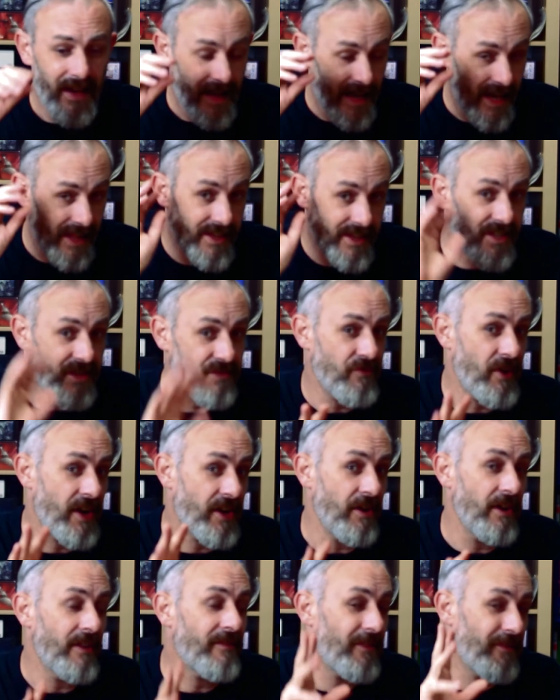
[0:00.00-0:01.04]
And this is really
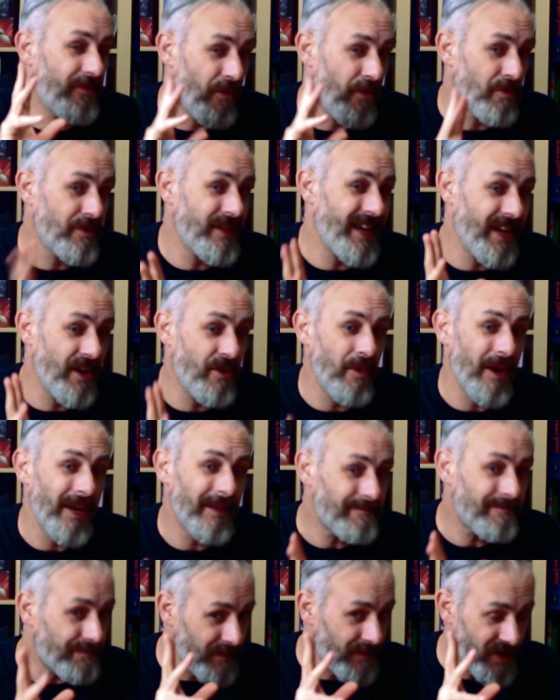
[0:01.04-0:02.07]
good. For 14
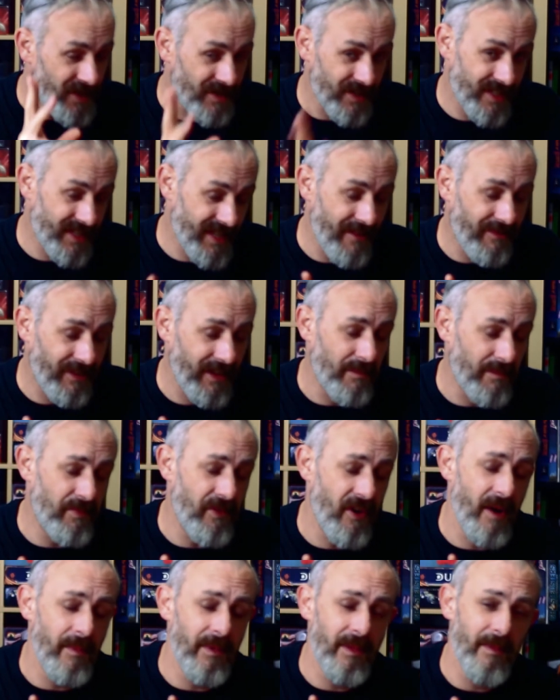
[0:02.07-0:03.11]
quid, which is definitely on
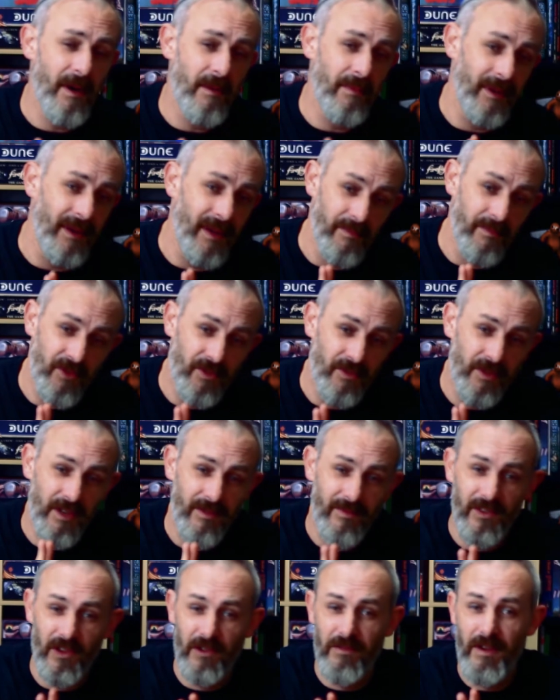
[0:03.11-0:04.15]
Prime at the moment, I'm sure you
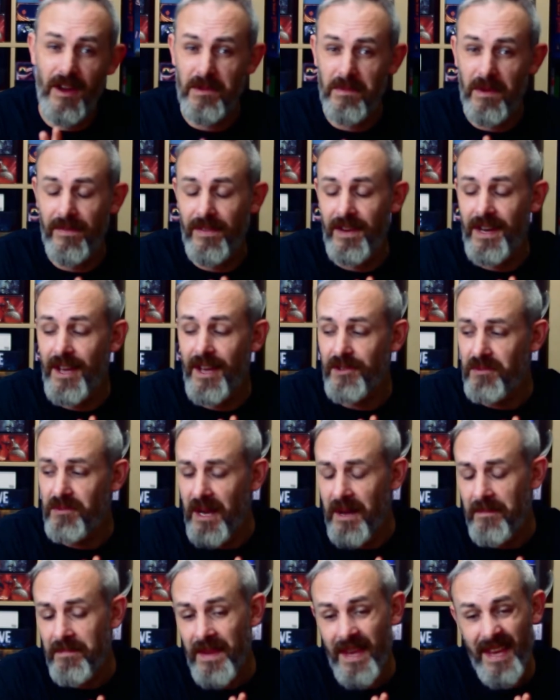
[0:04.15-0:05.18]
can look around, you might find it
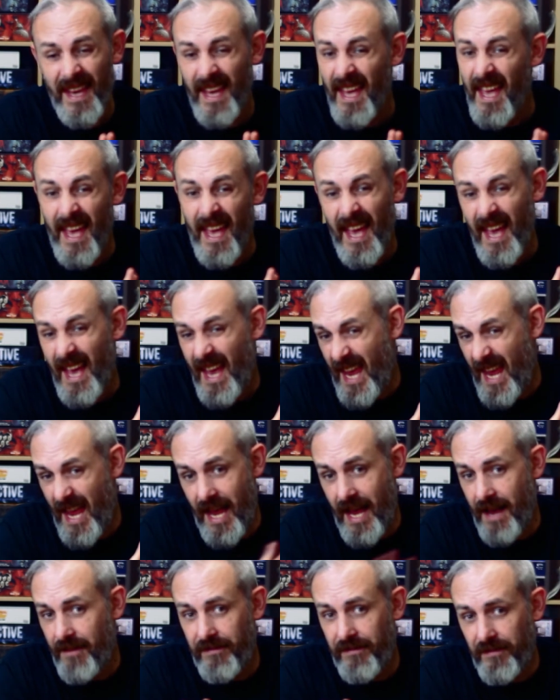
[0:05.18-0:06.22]
elsewhere.
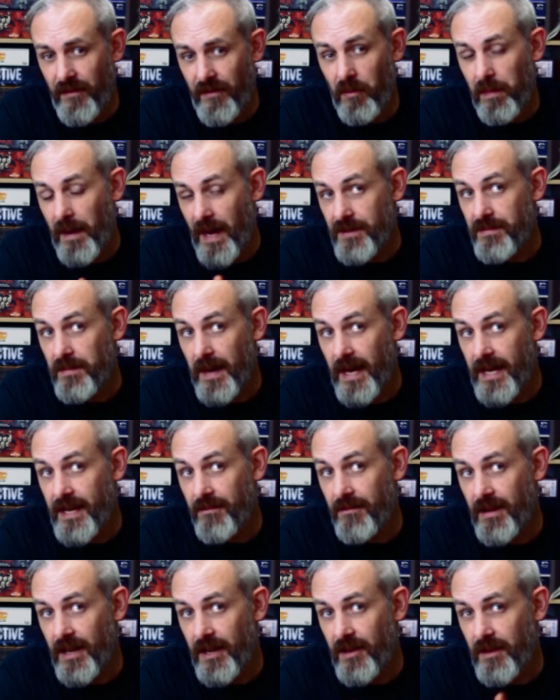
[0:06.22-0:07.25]
For 4 players, we played
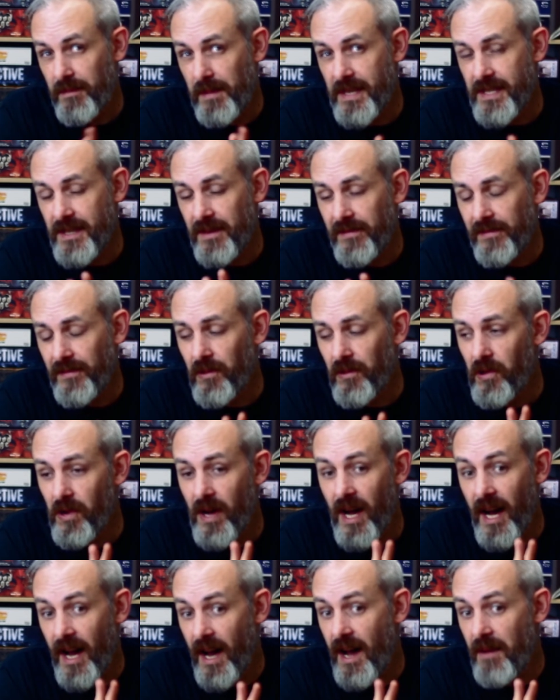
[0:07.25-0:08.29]
it really good. It plays up to
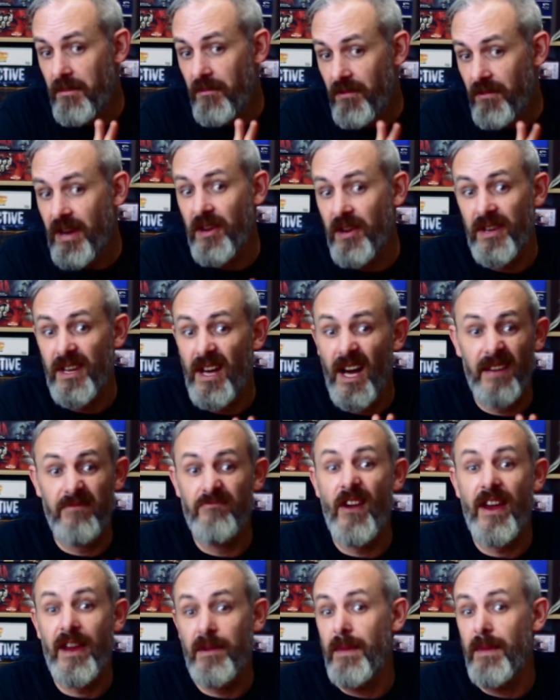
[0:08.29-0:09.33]
4. Really good. I
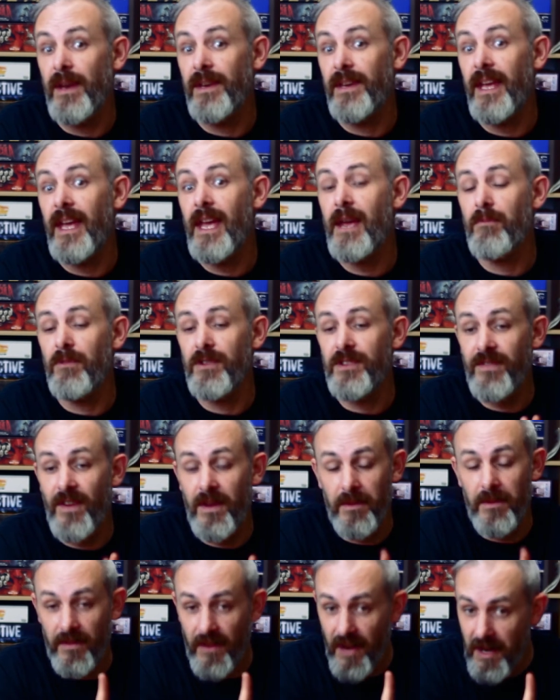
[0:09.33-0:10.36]
recommend it. It was
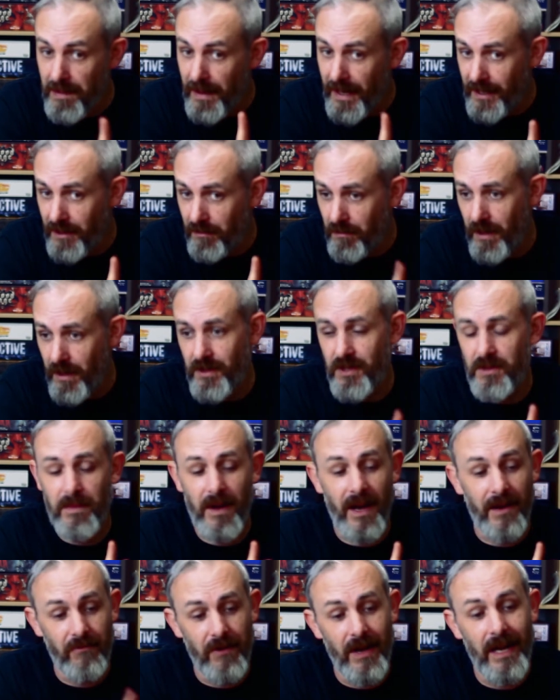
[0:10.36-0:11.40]
fun. I've only played it once,
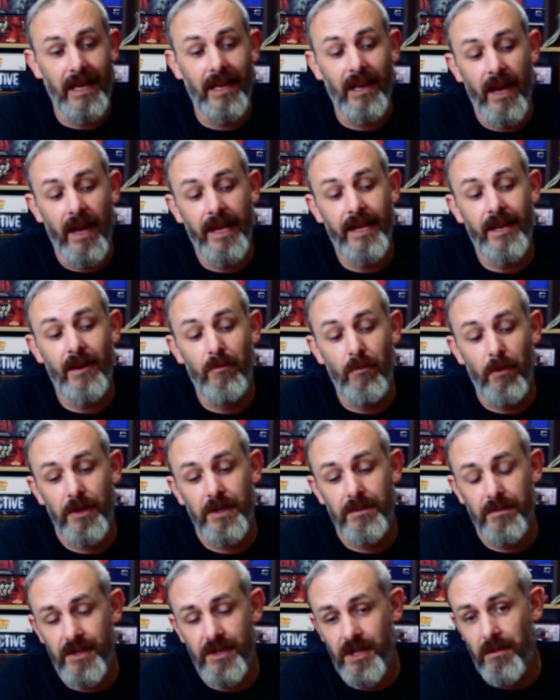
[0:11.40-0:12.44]
but I really like
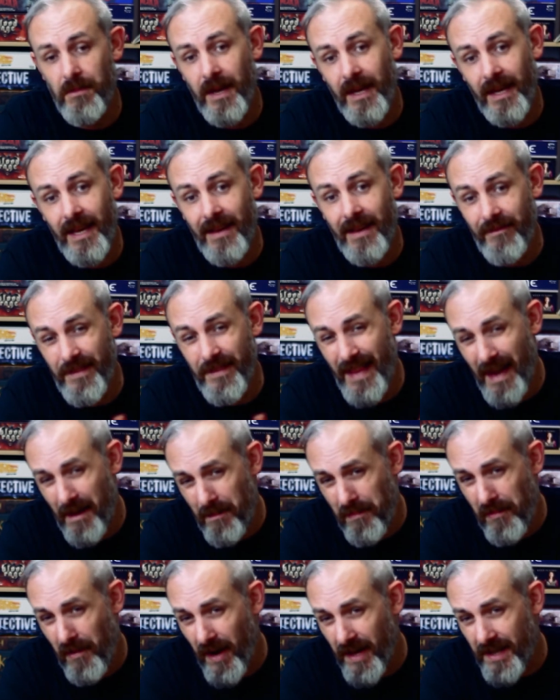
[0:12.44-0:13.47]
what it was doing. And for
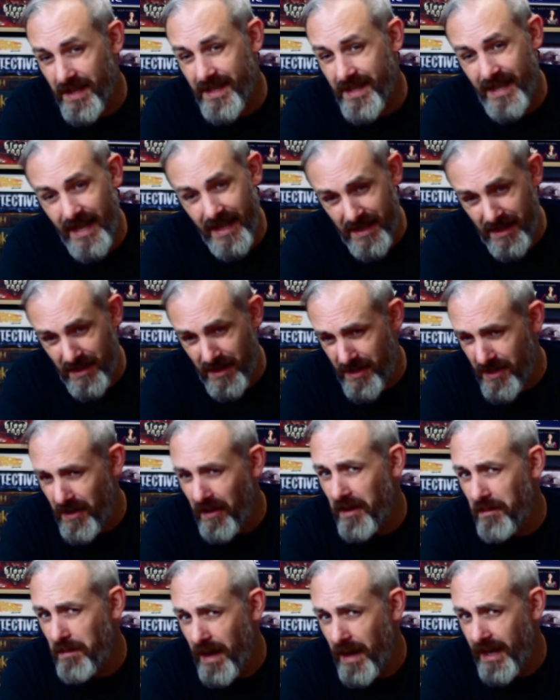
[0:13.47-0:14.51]
that price, it's a
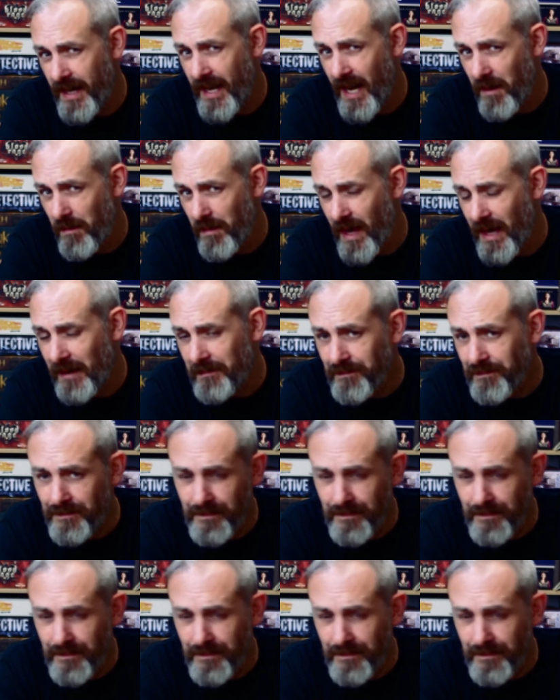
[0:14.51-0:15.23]
solid bit of game there.